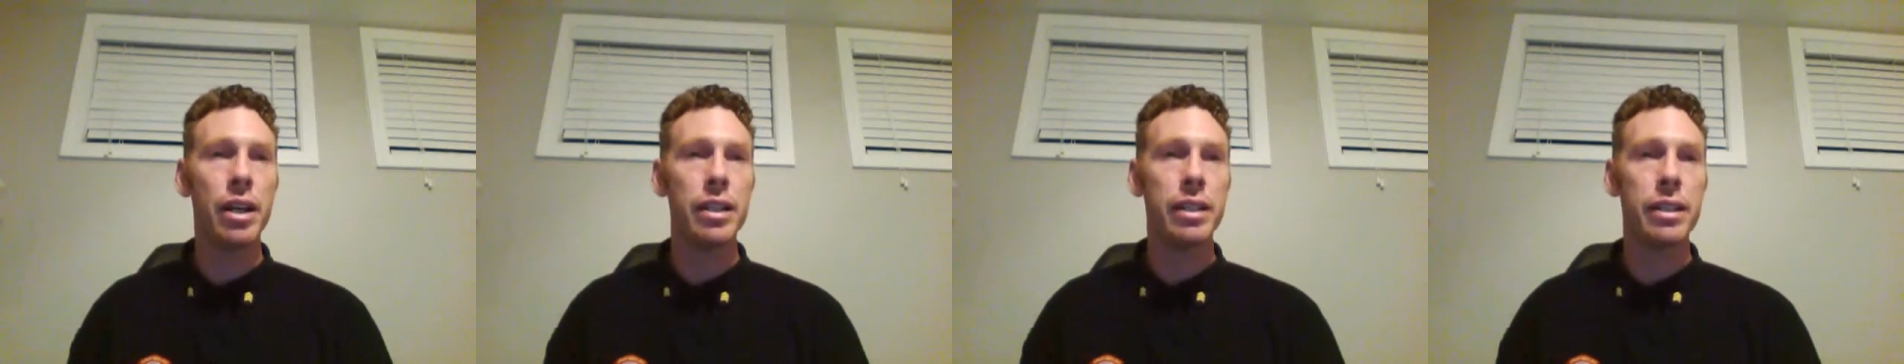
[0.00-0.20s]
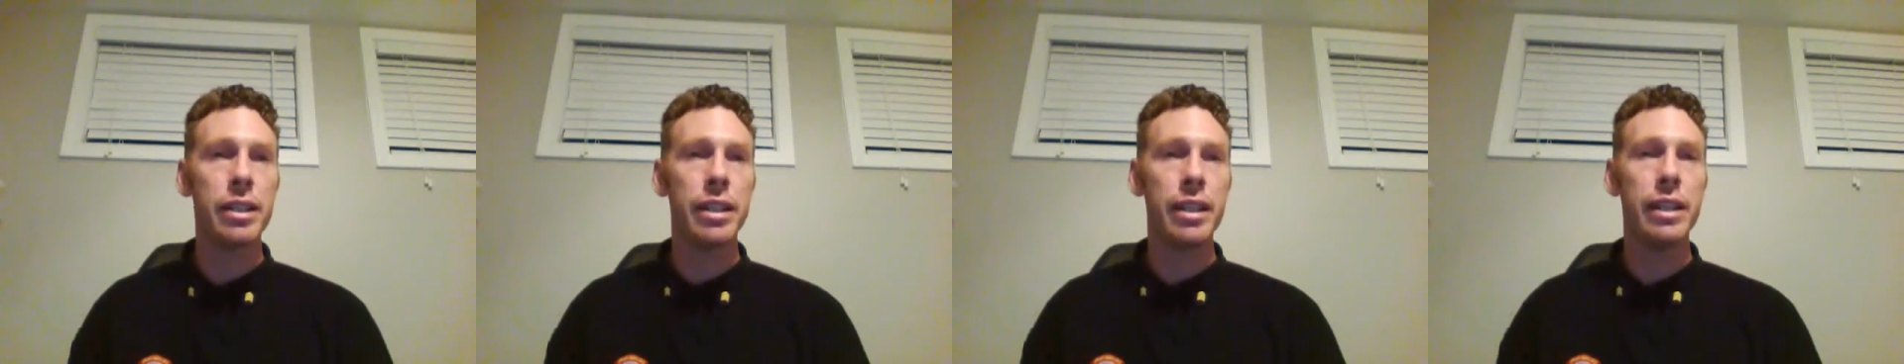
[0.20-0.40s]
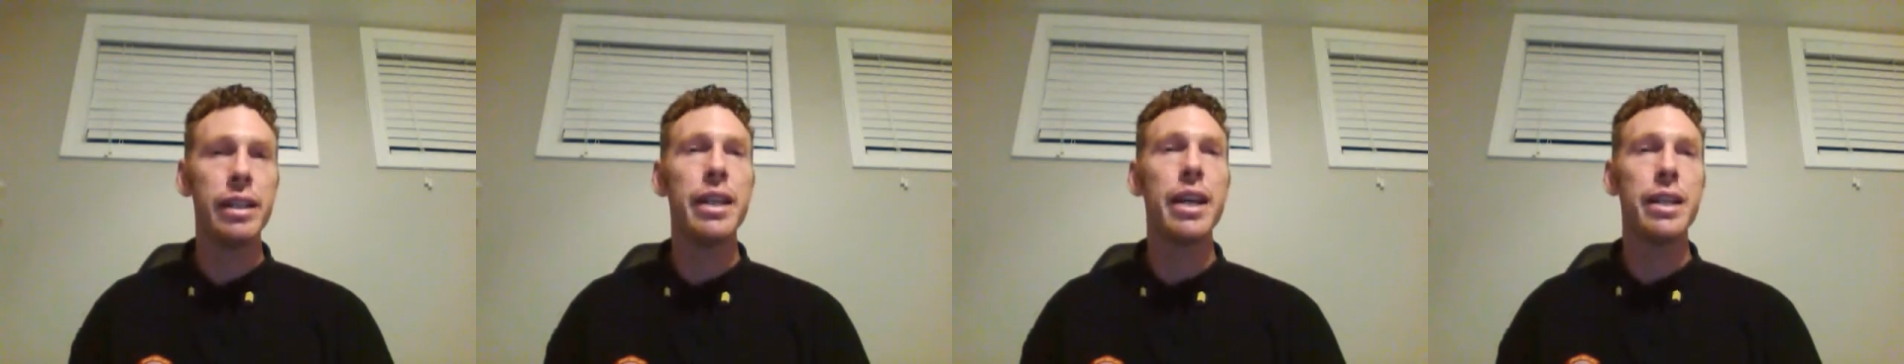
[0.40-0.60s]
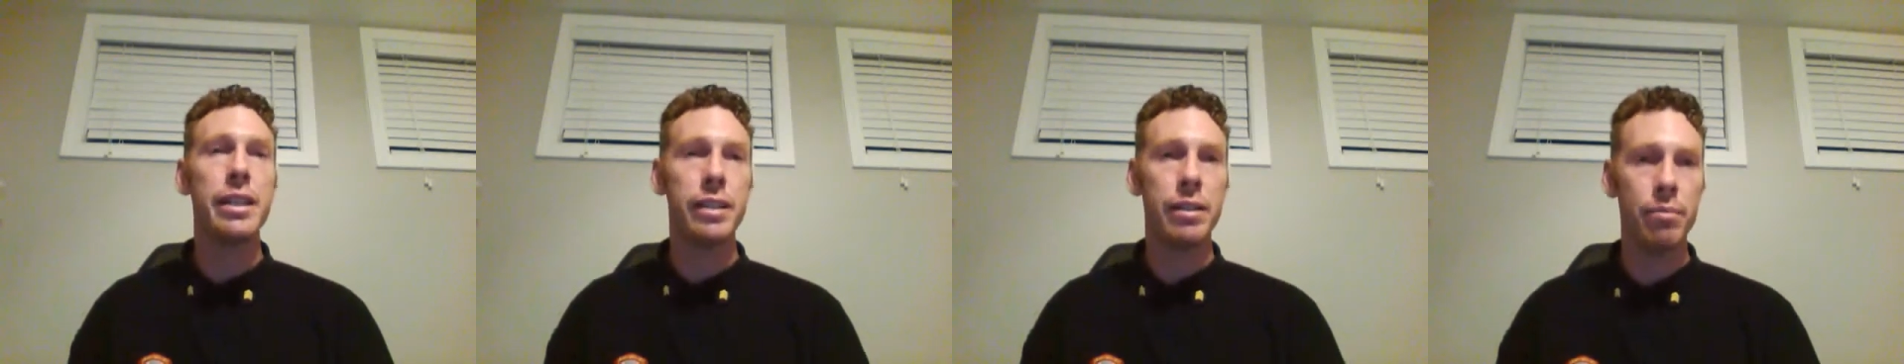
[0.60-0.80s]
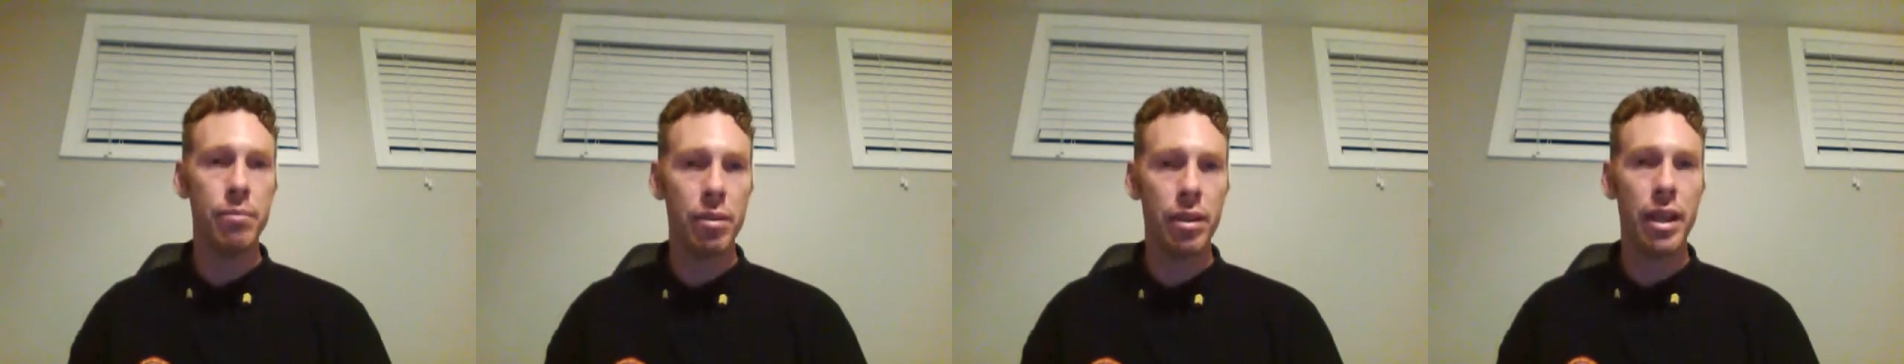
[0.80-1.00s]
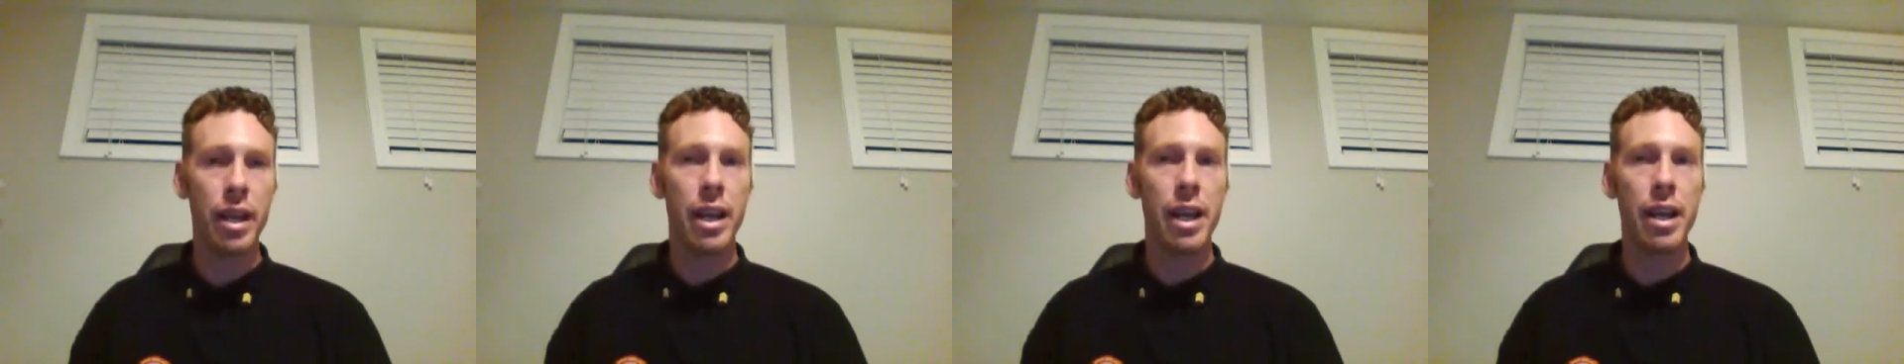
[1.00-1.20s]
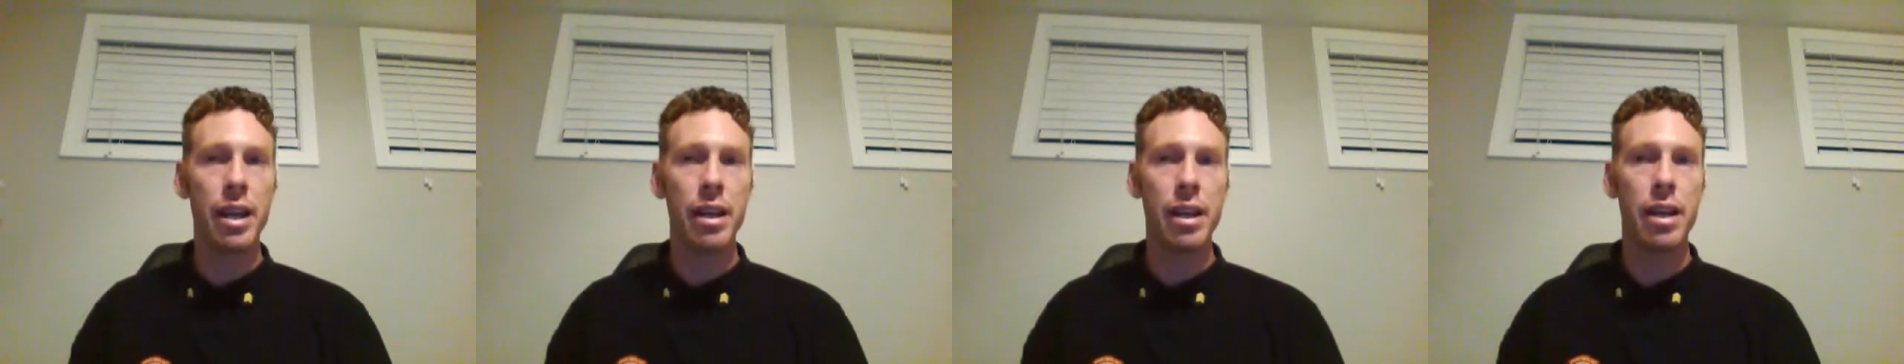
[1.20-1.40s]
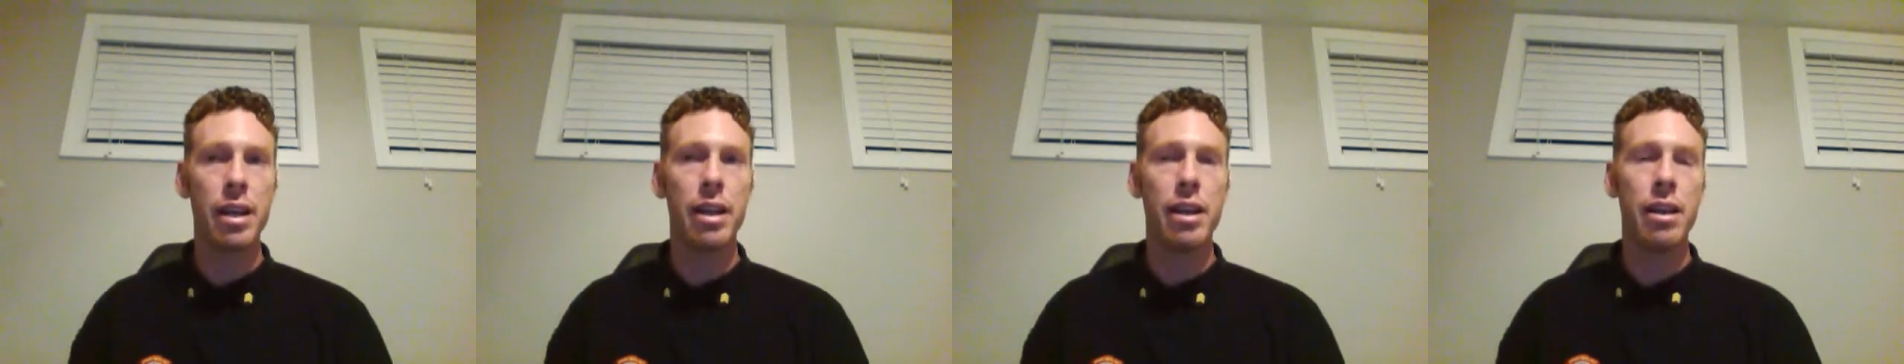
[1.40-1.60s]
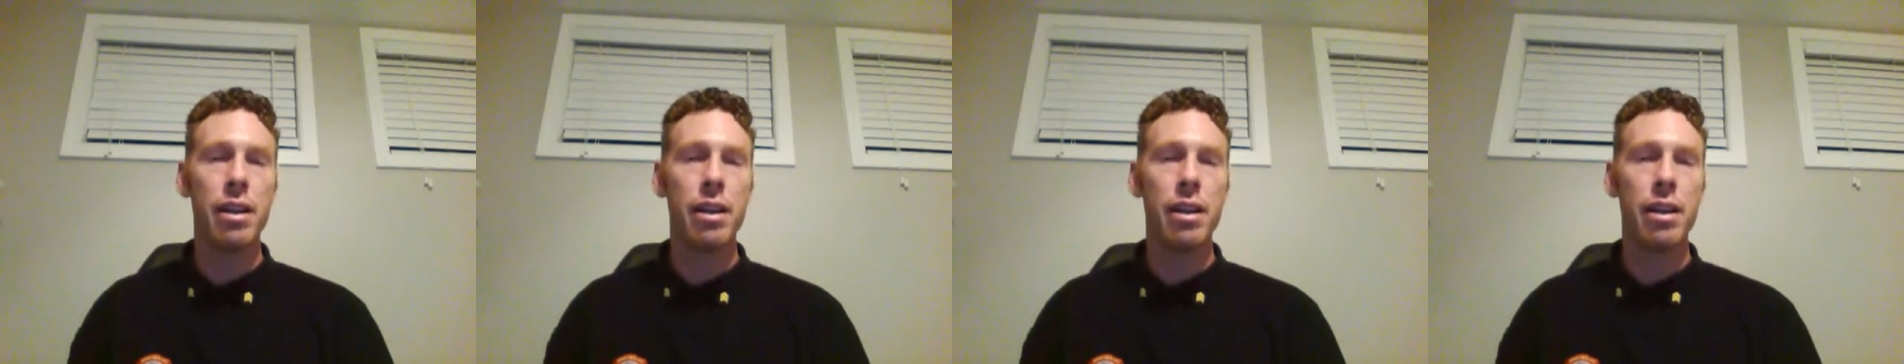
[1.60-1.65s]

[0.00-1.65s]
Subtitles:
as the lesson plan